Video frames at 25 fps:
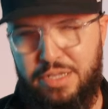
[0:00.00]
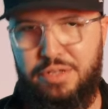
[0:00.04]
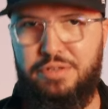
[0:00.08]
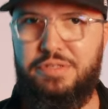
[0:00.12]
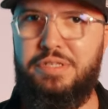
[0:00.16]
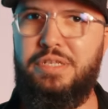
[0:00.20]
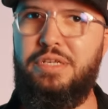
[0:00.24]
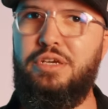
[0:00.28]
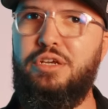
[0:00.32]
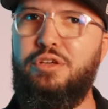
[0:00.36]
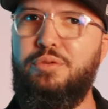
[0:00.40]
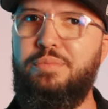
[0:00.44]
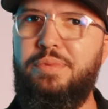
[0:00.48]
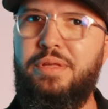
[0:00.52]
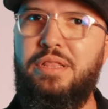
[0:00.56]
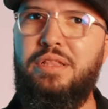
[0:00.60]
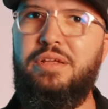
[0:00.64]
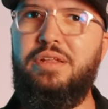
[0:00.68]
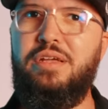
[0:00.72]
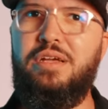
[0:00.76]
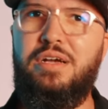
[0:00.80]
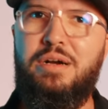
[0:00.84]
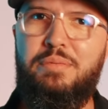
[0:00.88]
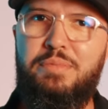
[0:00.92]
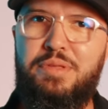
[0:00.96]
You see
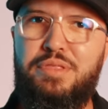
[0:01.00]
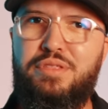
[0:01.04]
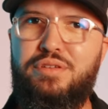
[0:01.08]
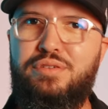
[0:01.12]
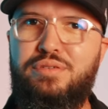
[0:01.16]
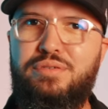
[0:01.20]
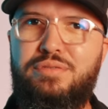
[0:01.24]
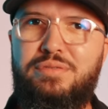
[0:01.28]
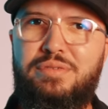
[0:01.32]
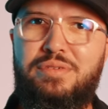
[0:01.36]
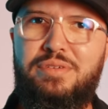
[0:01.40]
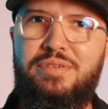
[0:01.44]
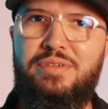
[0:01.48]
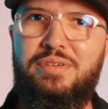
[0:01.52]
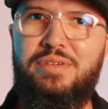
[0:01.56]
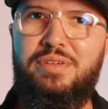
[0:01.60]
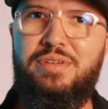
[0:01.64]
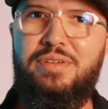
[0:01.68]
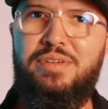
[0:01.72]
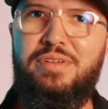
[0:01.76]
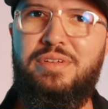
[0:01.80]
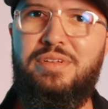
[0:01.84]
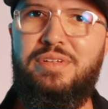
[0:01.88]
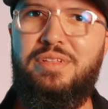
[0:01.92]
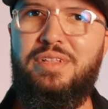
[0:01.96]
humility coming through?
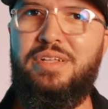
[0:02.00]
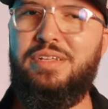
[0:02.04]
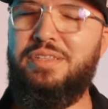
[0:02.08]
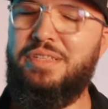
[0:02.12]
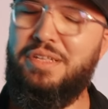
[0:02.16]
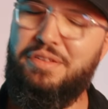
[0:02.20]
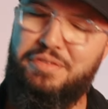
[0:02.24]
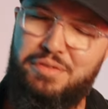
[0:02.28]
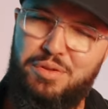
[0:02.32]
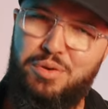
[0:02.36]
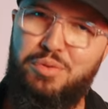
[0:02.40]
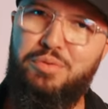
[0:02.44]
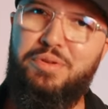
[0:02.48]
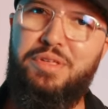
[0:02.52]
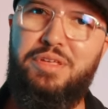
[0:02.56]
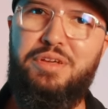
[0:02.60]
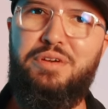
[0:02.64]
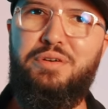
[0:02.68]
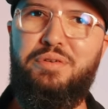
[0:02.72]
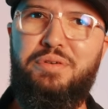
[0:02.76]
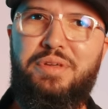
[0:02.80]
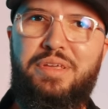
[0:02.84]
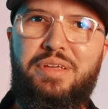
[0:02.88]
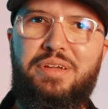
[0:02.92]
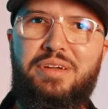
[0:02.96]
Like there's no
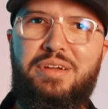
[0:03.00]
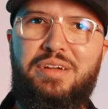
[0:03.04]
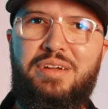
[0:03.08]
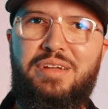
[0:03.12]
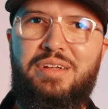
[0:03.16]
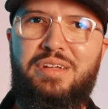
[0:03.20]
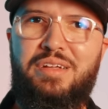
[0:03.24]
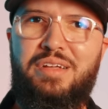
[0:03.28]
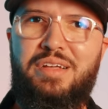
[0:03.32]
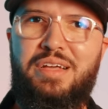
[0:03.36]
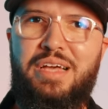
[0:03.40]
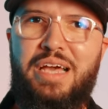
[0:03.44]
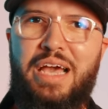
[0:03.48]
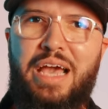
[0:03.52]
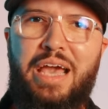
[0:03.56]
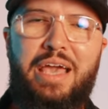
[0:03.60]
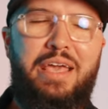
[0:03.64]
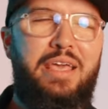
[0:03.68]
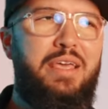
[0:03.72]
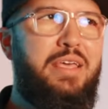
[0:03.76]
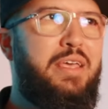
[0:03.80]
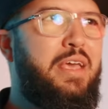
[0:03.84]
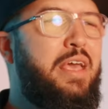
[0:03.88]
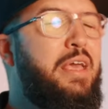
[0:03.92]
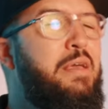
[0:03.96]
ego here.
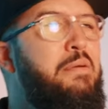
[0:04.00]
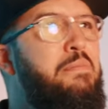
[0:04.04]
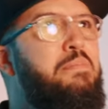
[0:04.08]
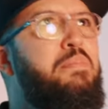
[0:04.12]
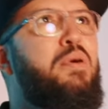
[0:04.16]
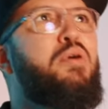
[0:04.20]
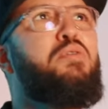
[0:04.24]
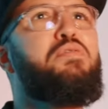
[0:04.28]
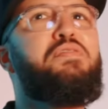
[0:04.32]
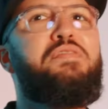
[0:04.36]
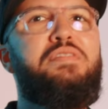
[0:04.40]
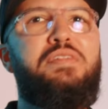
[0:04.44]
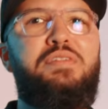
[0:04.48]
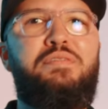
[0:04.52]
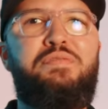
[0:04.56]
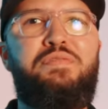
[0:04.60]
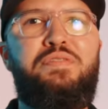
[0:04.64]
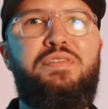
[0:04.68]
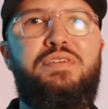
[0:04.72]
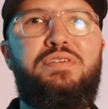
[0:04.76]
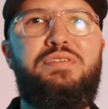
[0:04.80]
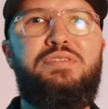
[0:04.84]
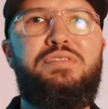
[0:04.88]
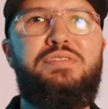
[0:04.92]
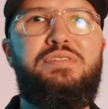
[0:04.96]
He he boasted
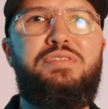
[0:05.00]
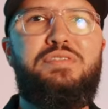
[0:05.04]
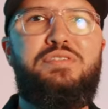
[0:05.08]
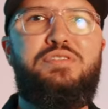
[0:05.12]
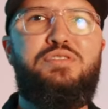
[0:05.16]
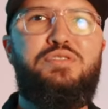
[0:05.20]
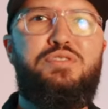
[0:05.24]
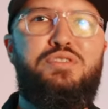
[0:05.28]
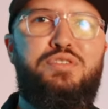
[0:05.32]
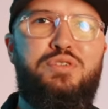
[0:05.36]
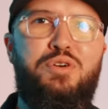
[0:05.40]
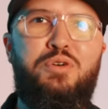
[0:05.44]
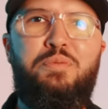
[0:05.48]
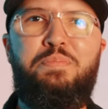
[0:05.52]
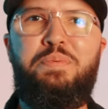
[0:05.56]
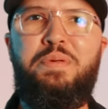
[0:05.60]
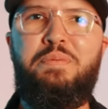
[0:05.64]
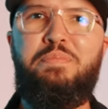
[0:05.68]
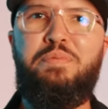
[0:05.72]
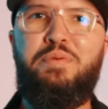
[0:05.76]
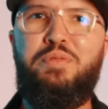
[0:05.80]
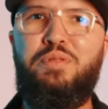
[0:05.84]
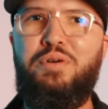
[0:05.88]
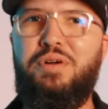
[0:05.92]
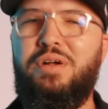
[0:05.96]
first that you show
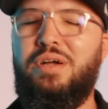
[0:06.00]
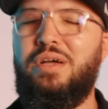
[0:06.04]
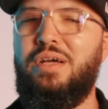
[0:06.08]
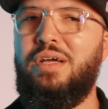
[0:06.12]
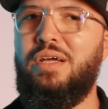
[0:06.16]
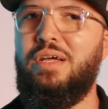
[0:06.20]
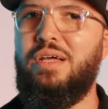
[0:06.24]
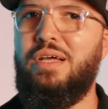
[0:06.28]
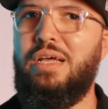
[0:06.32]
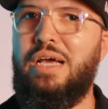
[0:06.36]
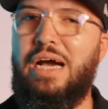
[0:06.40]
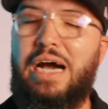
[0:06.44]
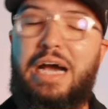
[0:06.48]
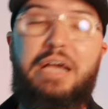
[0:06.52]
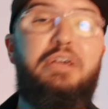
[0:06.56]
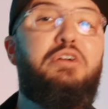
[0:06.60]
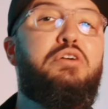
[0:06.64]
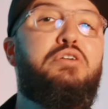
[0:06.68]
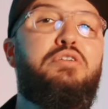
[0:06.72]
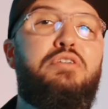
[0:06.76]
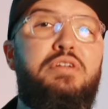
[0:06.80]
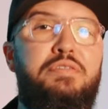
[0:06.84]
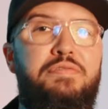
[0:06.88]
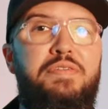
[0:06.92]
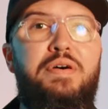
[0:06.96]
people, look, I
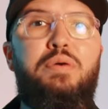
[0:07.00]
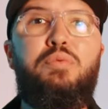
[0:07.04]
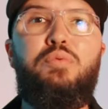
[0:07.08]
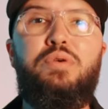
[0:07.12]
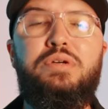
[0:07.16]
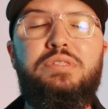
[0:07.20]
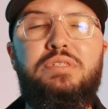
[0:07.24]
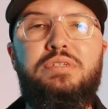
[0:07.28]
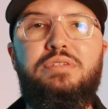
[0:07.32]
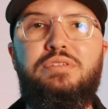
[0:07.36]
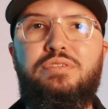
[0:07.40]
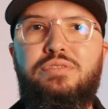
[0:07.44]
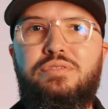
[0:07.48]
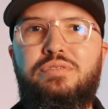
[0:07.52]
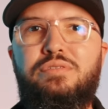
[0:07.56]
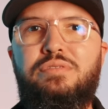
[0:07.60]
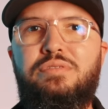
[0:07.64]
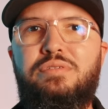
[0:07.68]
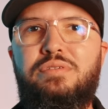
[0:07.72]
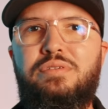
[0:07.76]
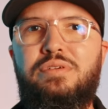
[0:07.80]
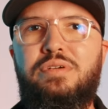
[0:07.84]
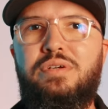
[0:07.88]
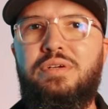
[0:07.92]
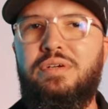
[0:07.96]
could if I wanted to,
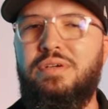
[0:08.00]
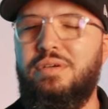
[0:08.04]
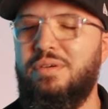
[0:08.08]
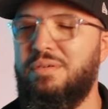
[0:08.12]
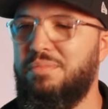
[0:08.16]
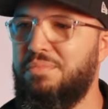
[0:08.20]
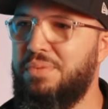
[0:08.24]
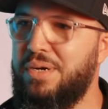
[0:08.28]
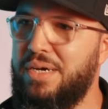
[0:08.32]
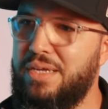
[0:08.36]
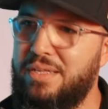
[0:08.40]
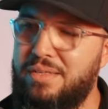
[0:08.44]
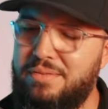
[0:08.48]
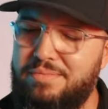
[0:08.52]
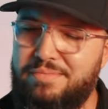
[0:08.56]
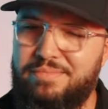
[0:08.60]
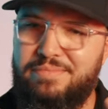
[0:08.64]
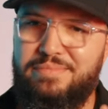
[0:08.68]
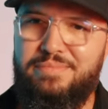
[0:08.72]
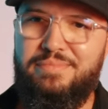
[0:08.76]
but